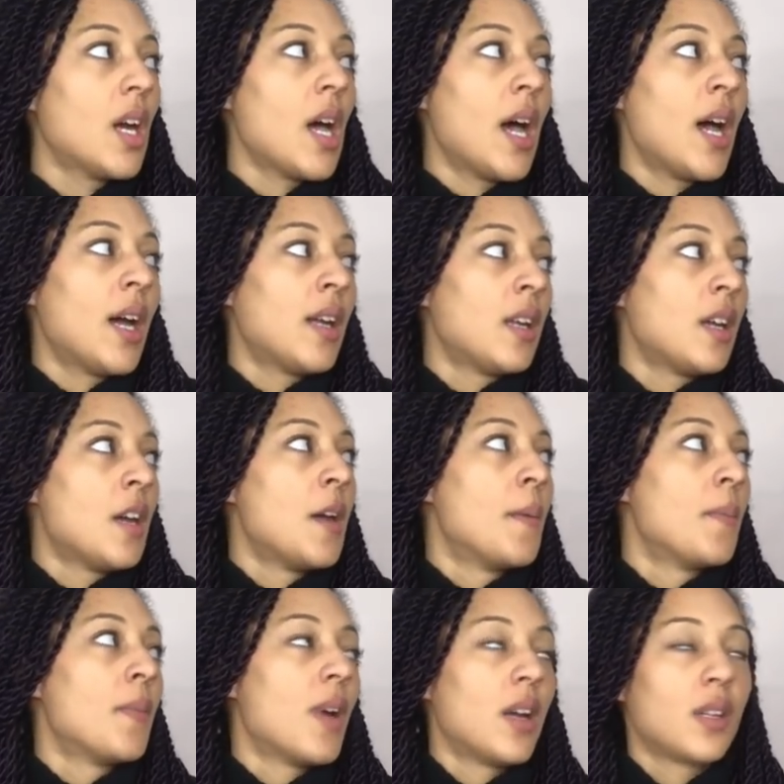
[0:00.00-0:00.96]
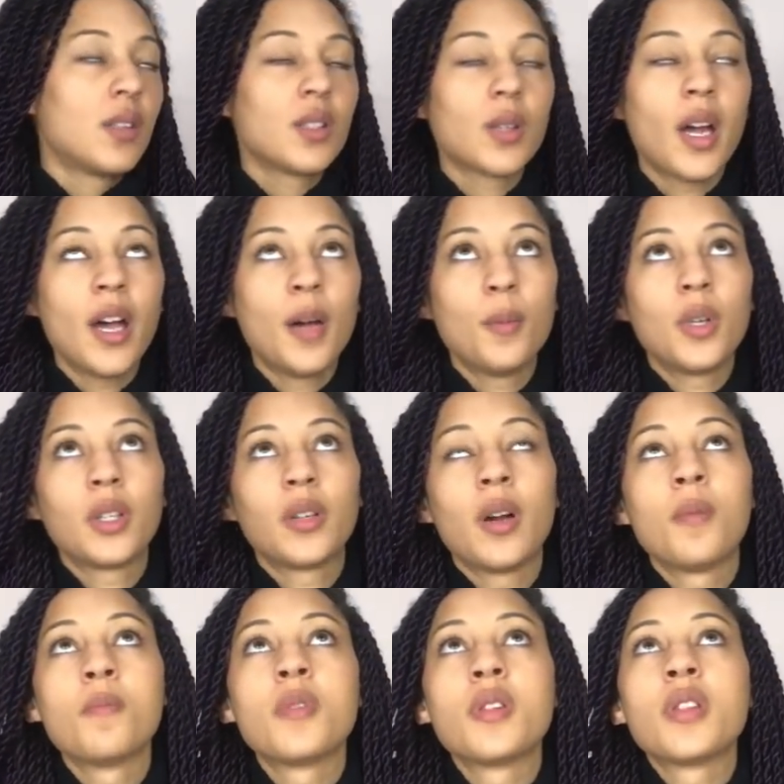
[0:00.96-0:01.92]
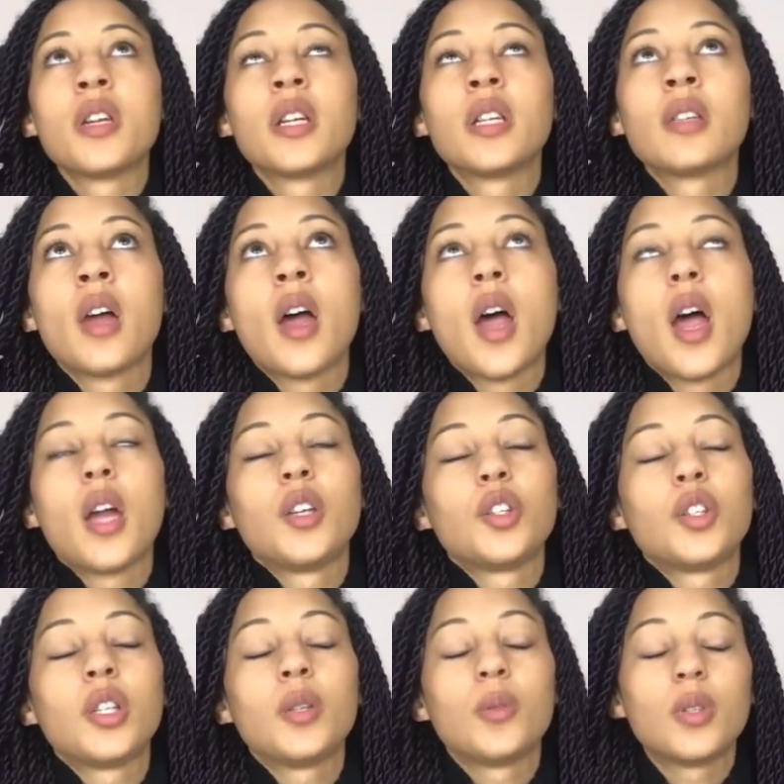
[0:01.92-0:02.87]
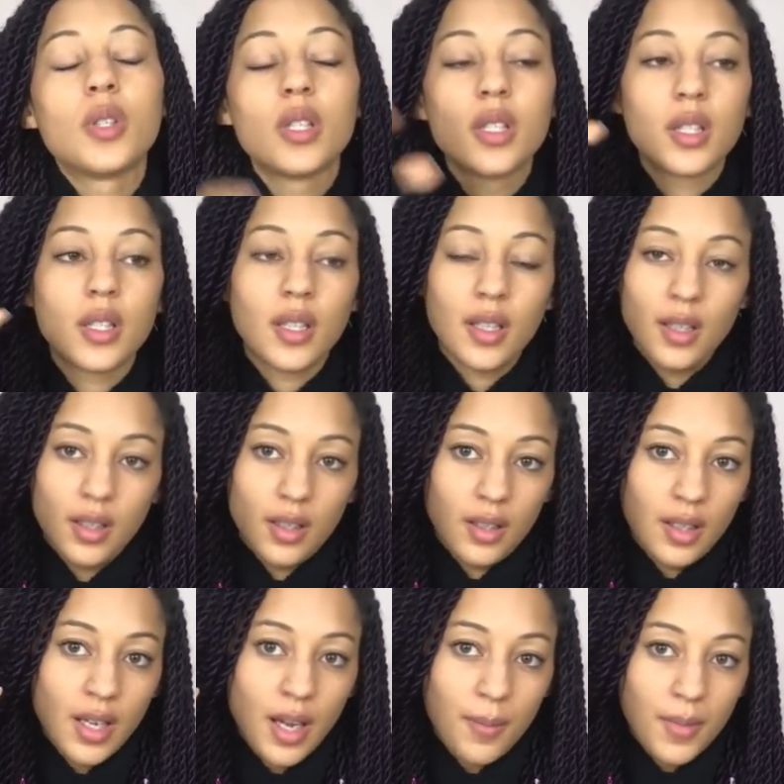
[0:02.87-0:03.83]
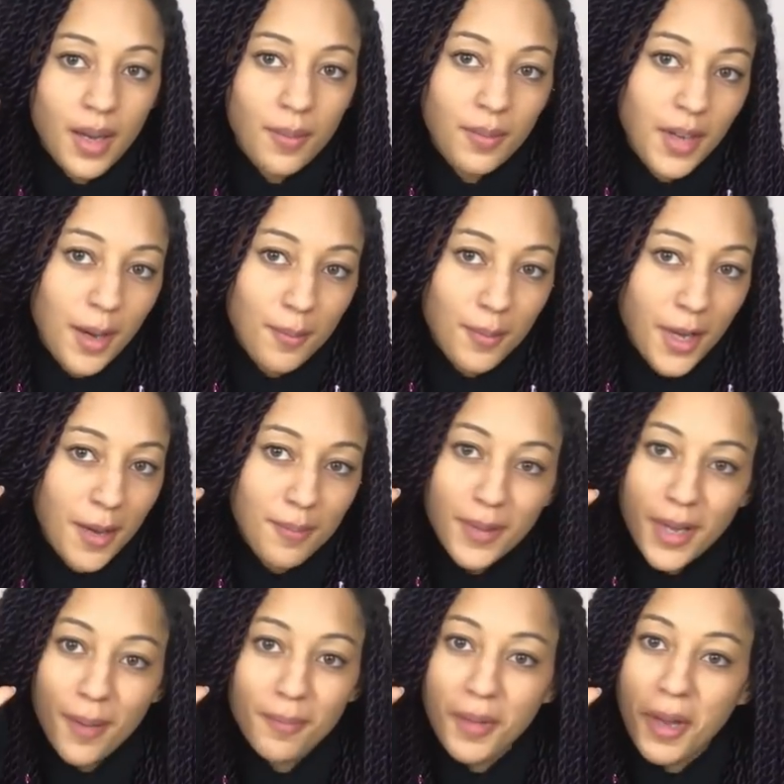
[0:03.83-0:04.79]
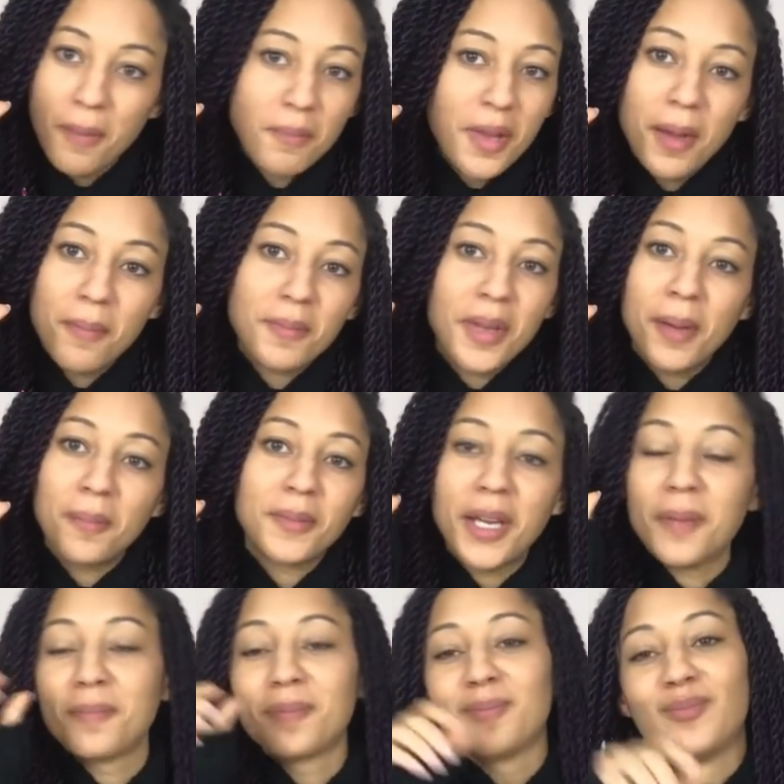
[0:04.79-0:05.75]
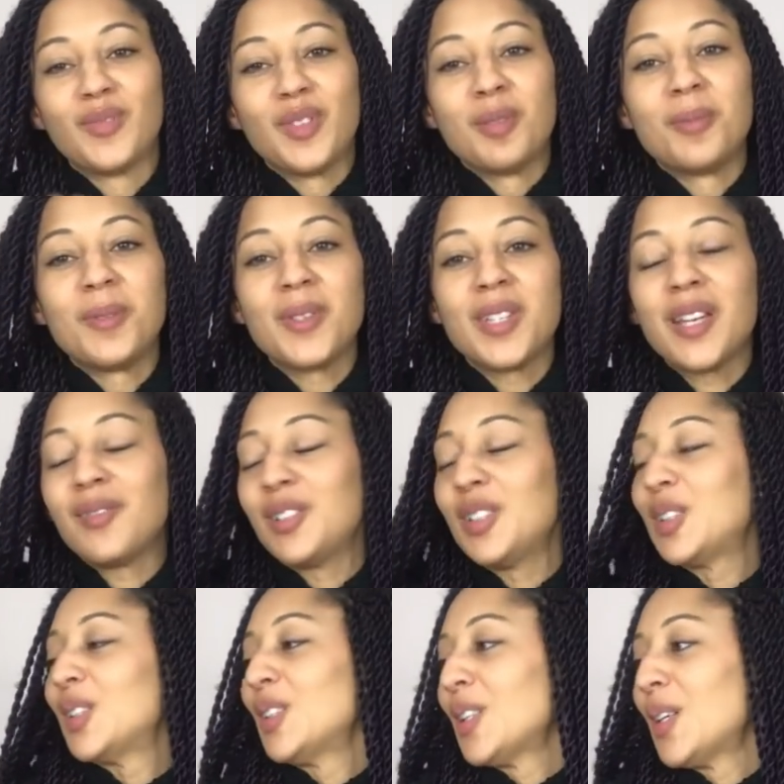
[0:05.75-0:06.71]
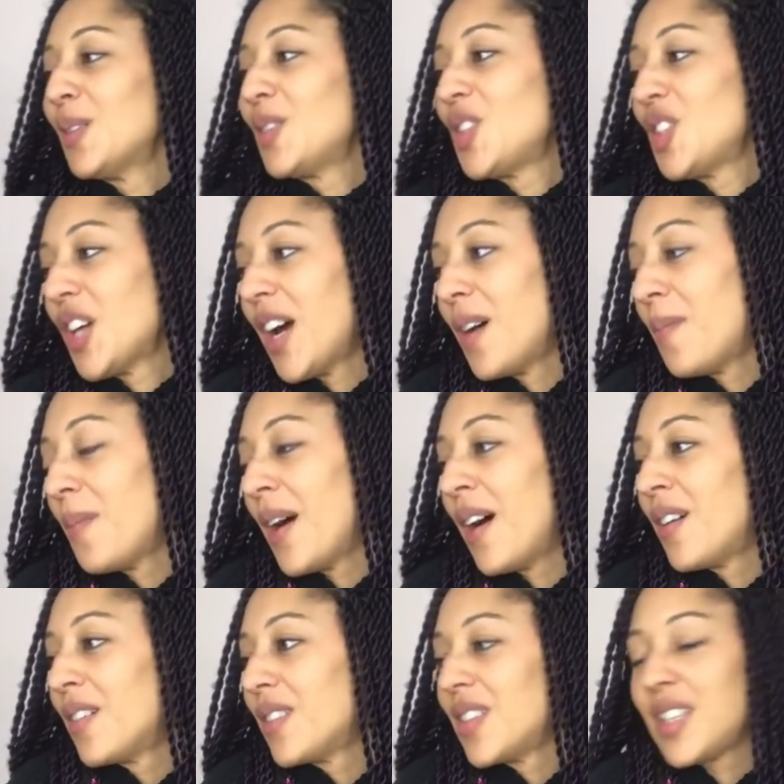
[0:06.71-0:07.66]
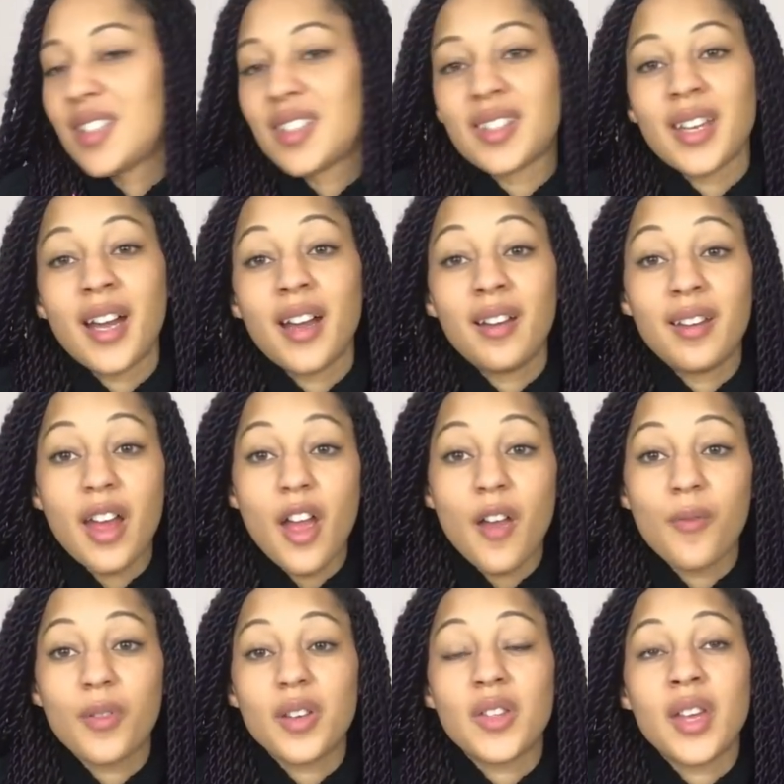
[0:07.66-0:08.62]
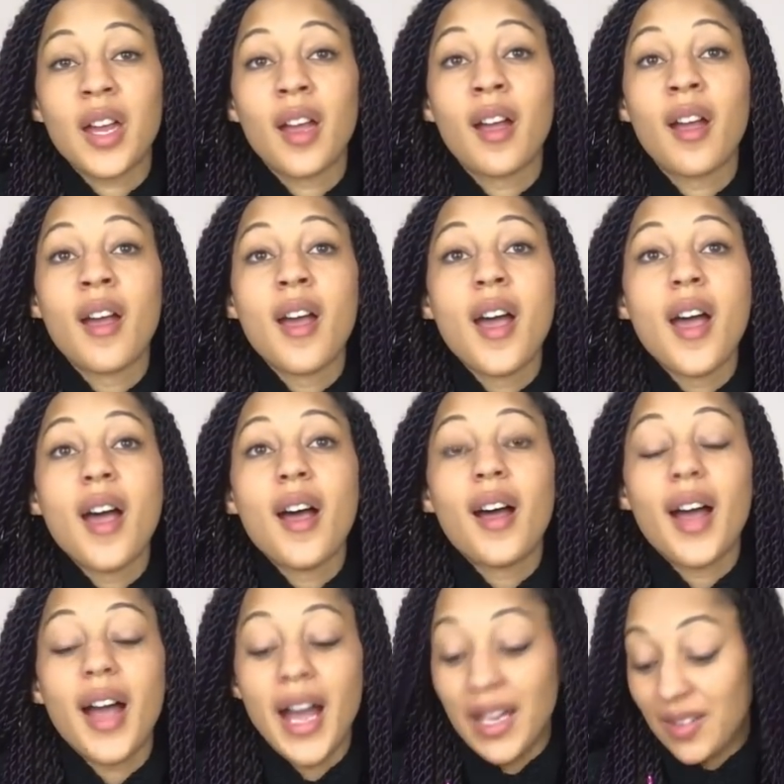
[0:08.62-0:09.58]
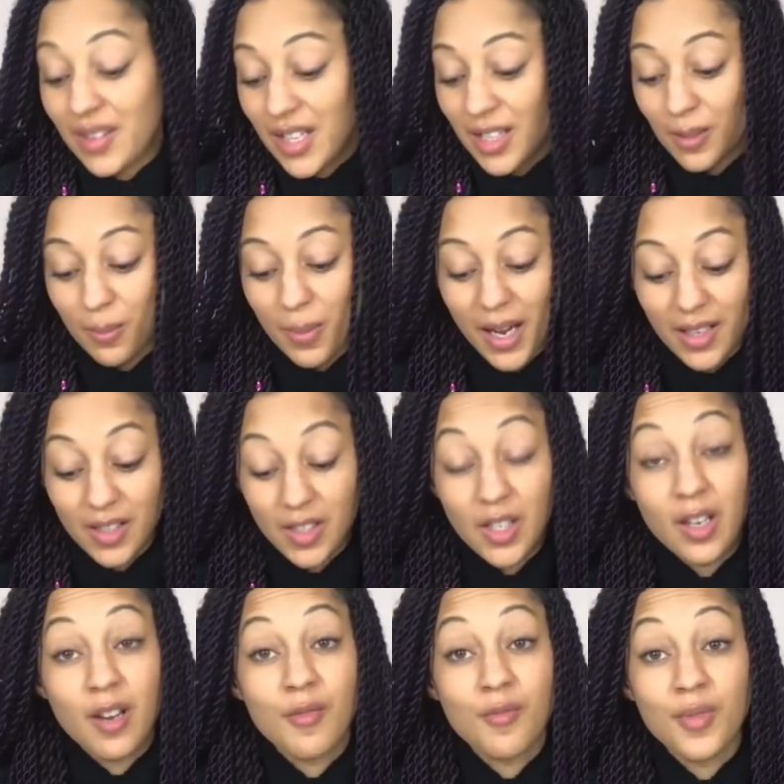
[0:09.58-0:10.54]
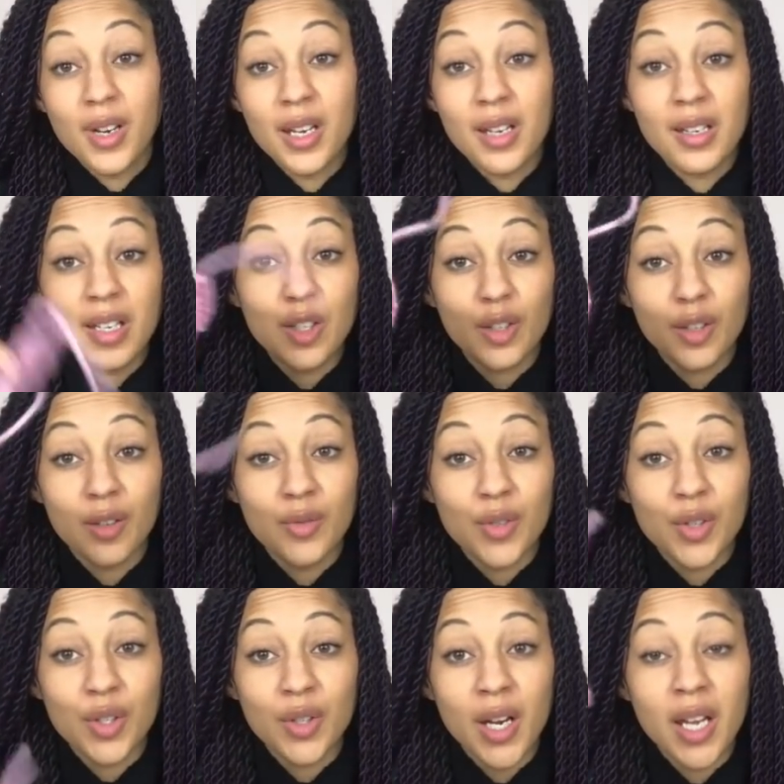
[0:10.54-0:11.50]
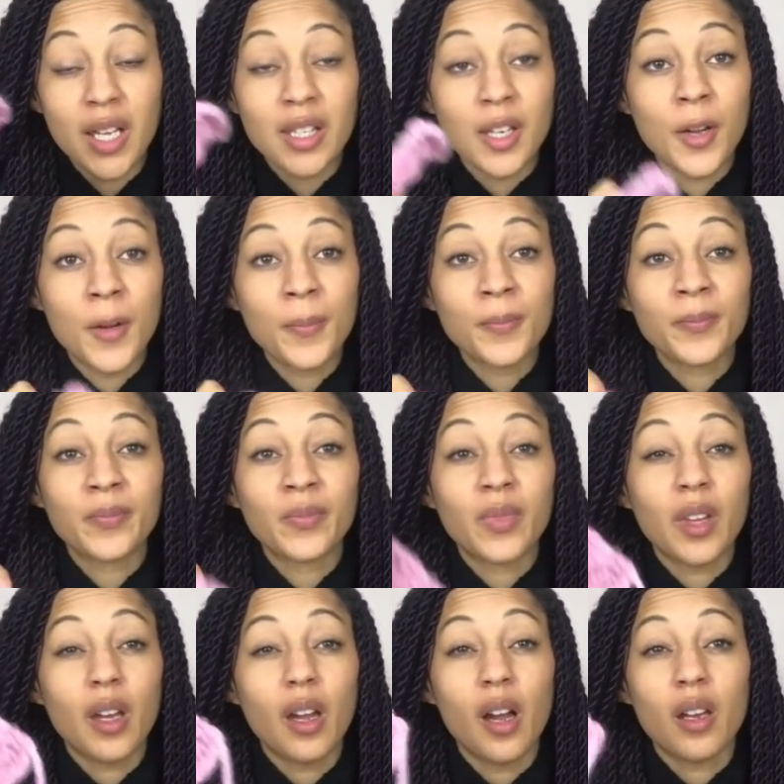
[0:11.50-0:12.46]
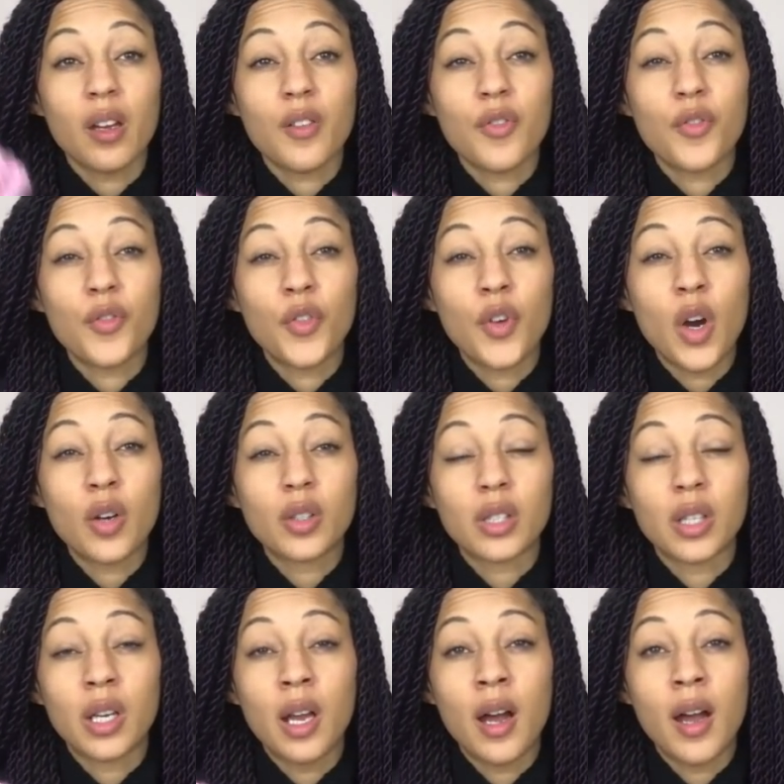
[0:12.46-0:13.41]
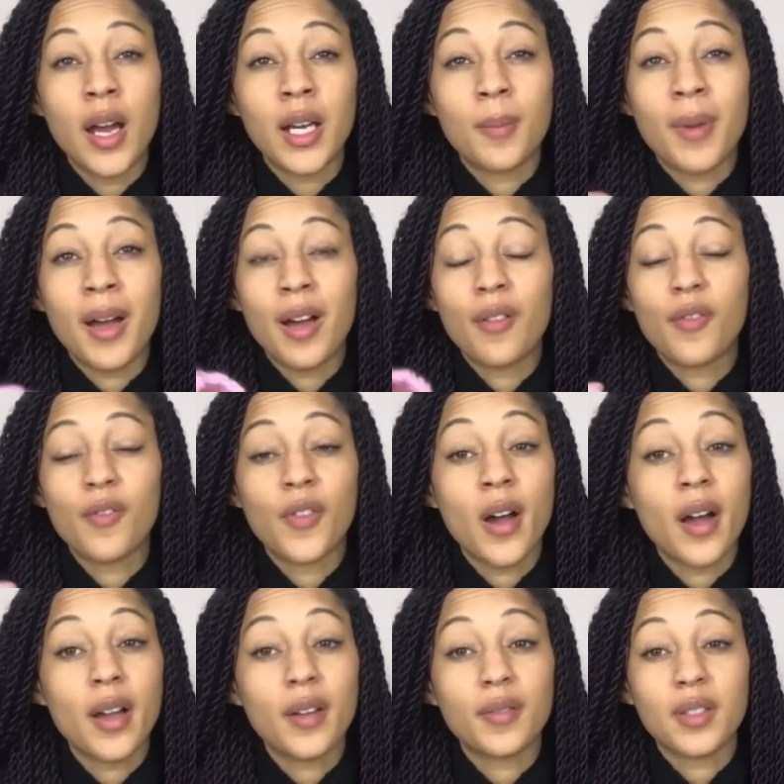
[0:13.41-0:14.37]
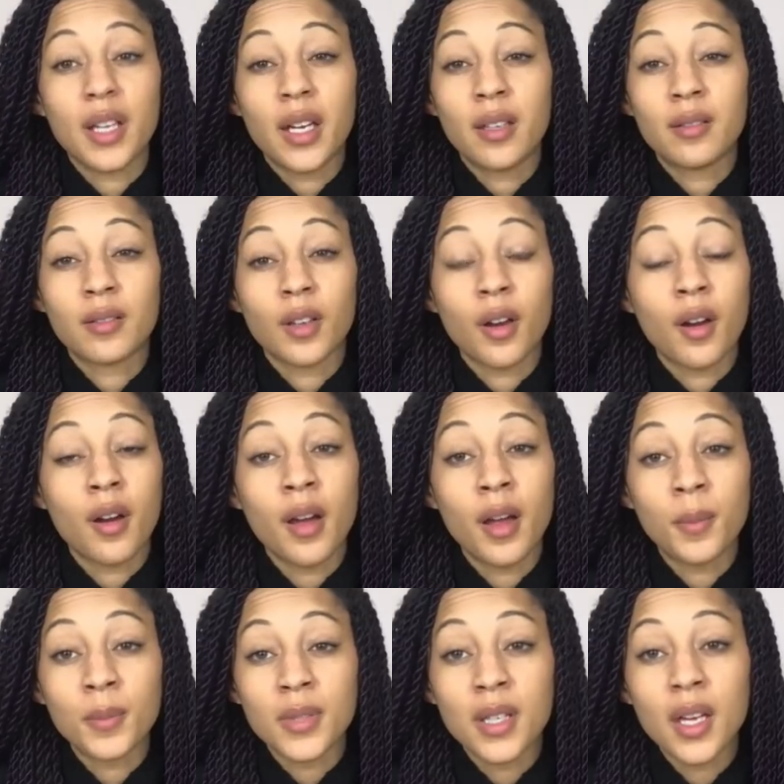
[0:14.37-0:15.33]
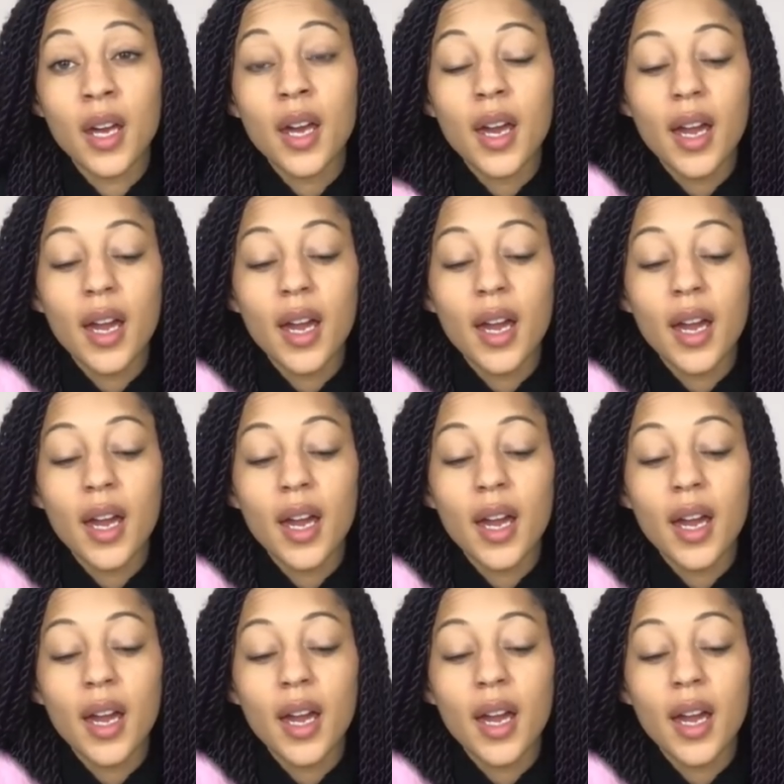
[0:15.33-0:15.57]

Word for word: um, and I was at my grandmother's and she was yap yap yap yap yap yap yap yap yap and we was having a good old chat about this that and everything and this pattern I really need to concentrate on and I frogged her line about five, ten times.